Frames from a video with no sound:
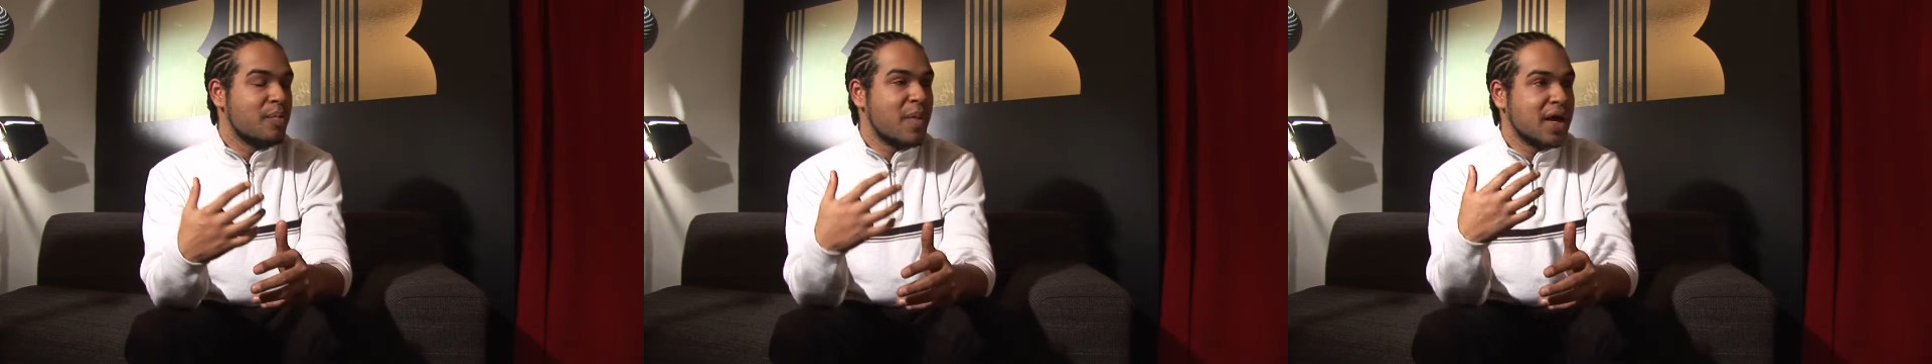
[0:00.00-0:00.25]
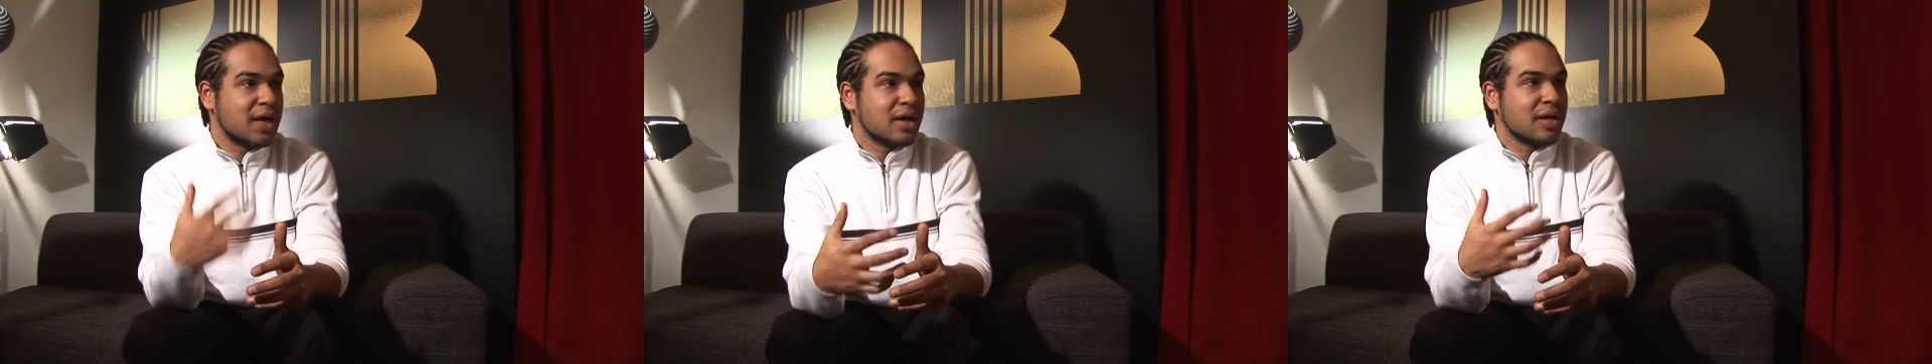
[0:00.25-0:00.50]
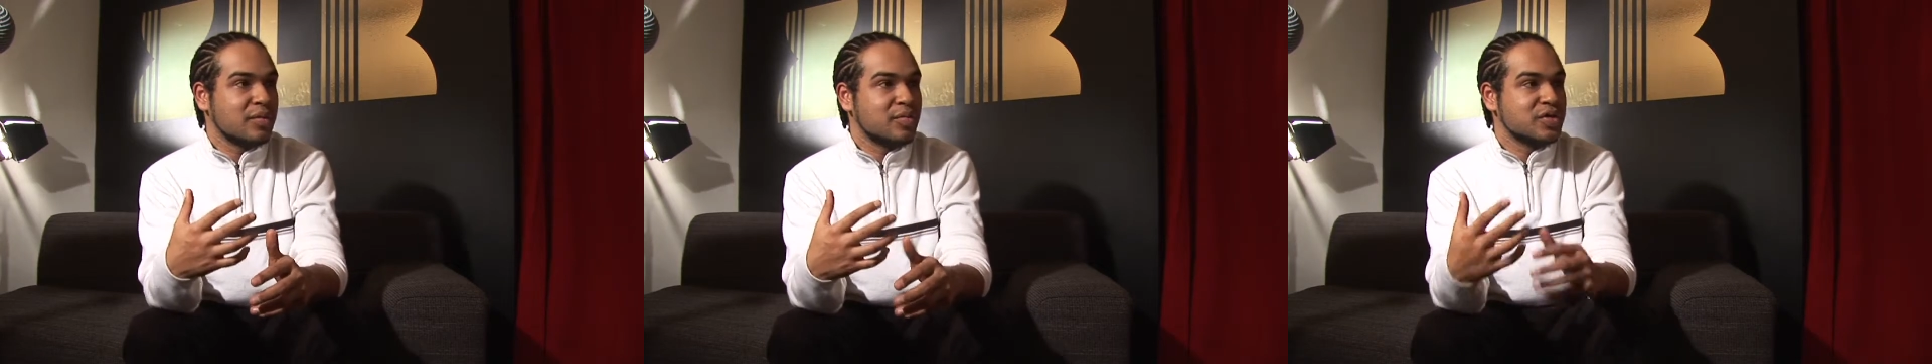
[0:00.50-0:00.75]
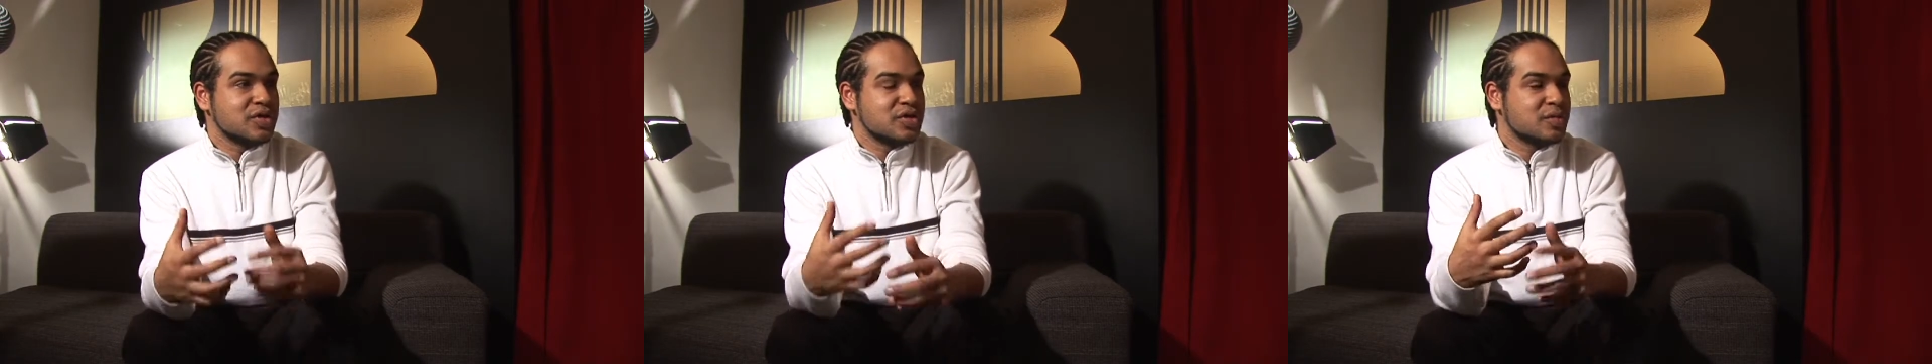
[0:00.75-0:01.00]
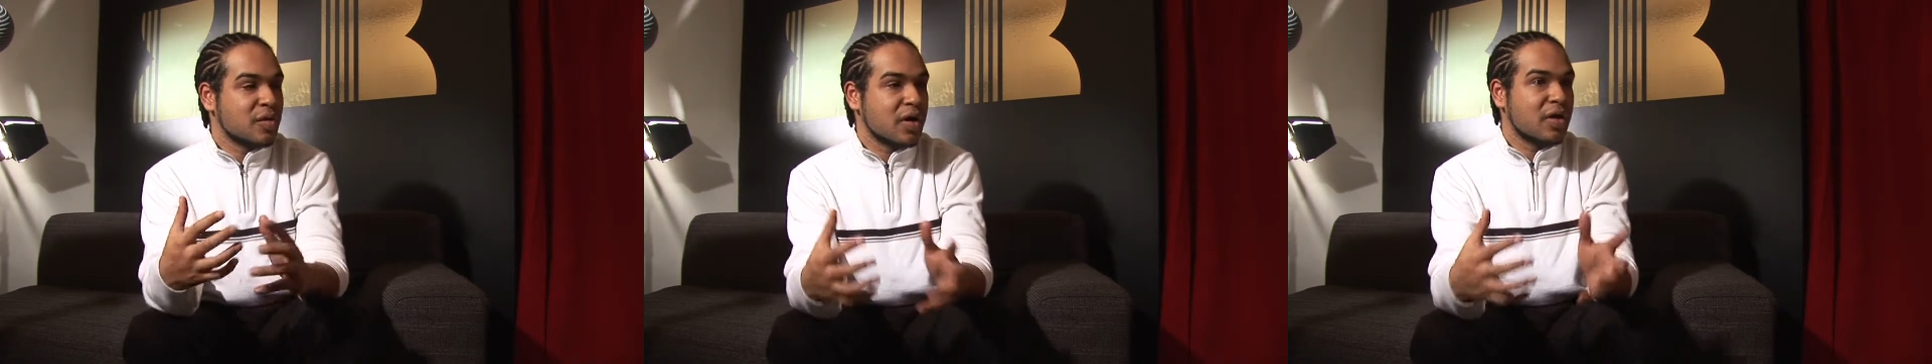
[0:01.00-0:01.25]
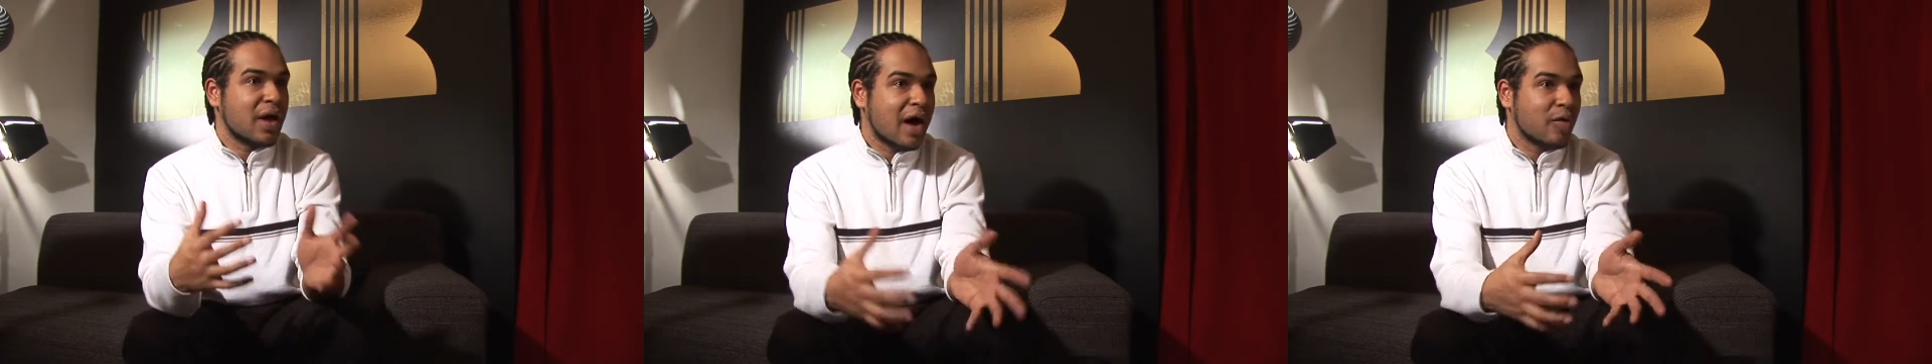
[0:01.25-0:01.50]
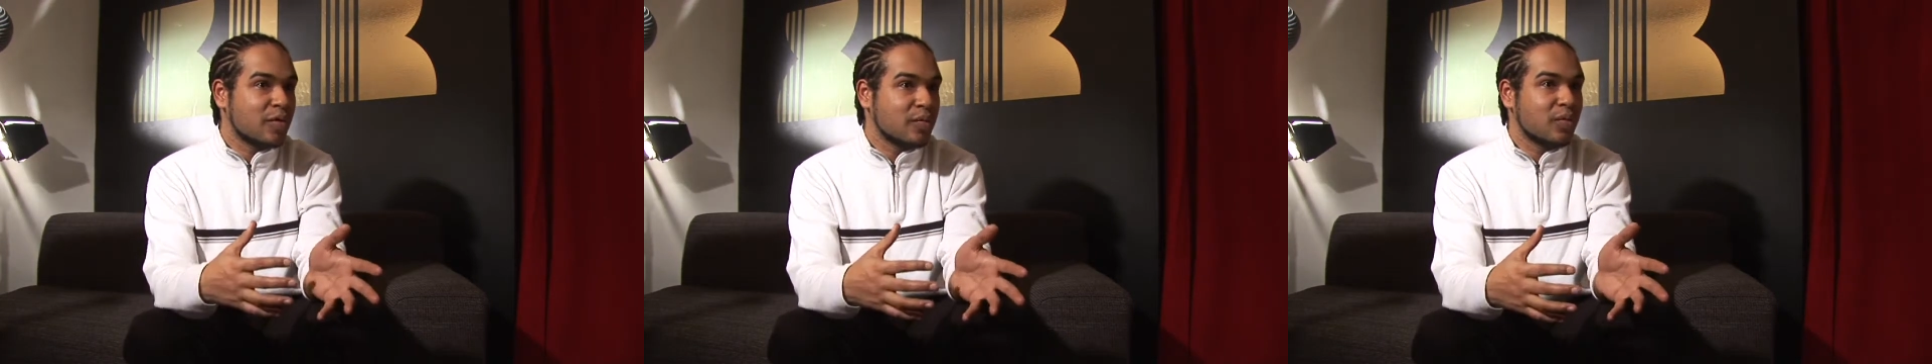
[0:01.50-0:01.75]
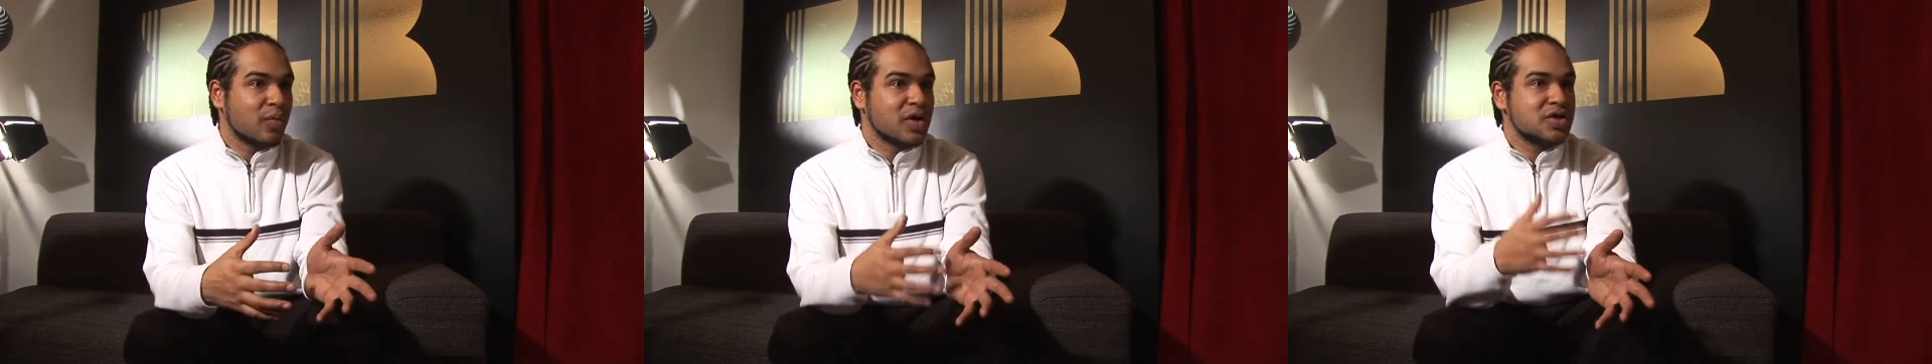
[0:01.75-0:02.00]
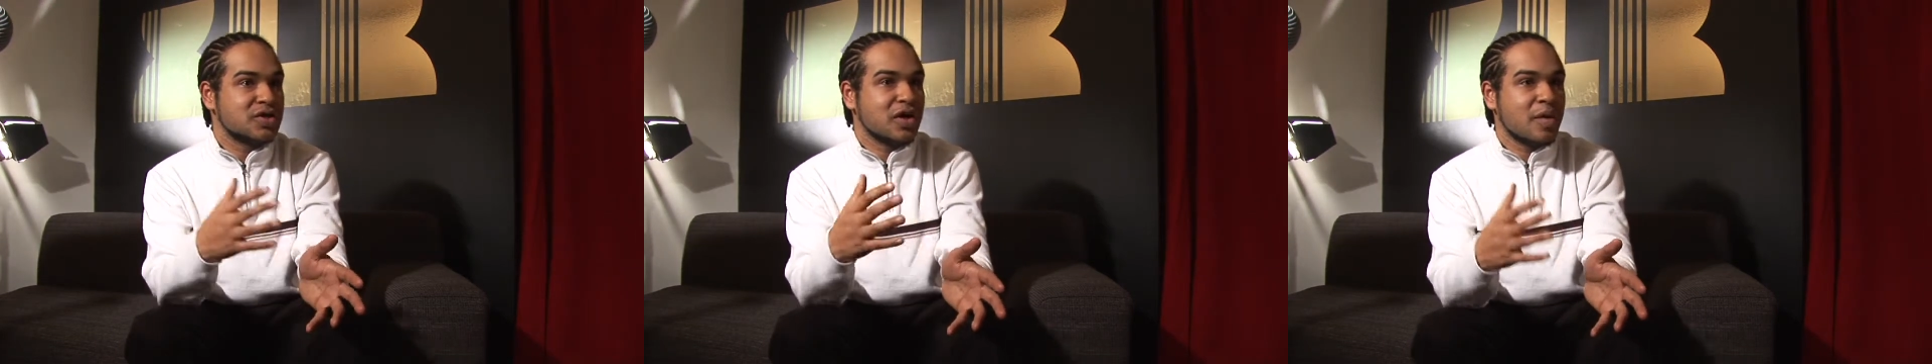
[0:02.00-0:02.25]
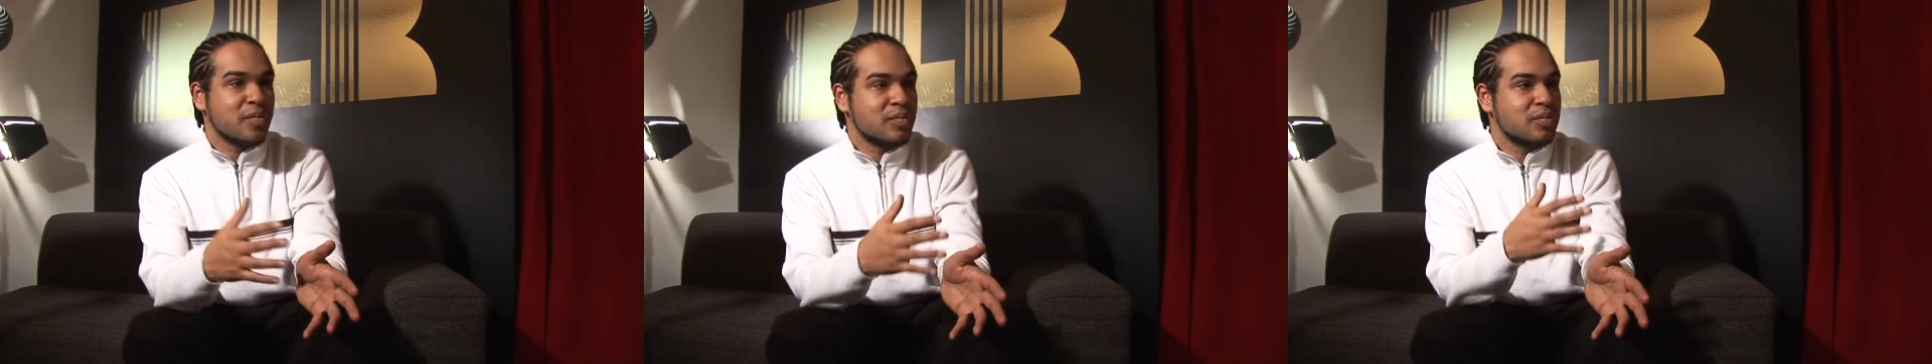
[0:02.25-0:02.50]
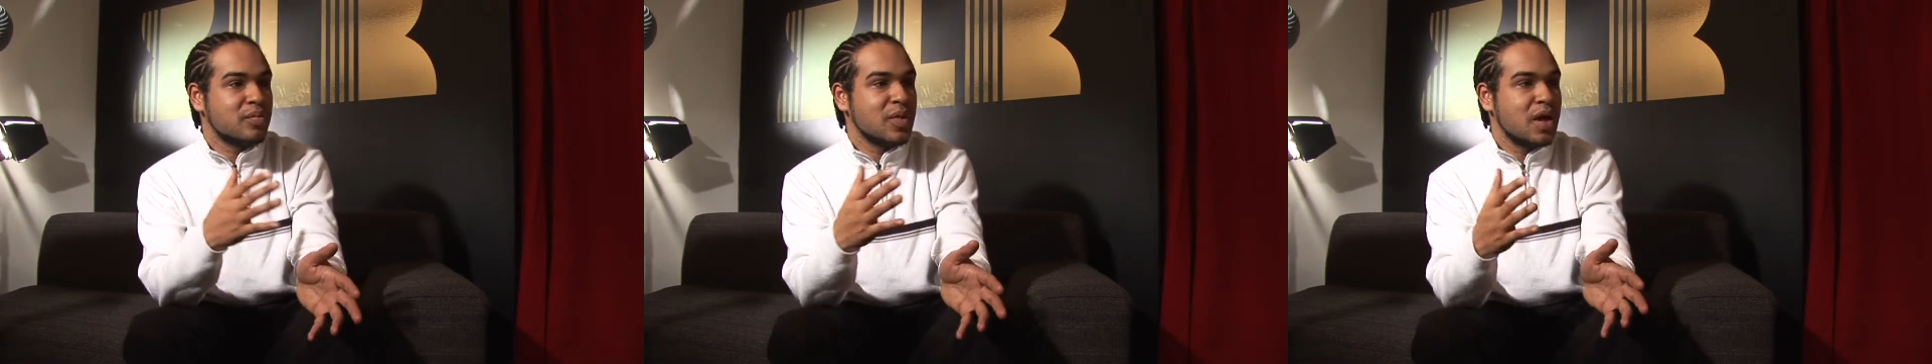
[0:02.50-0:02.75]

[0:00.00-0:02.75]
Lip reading: producing my own album, which I'm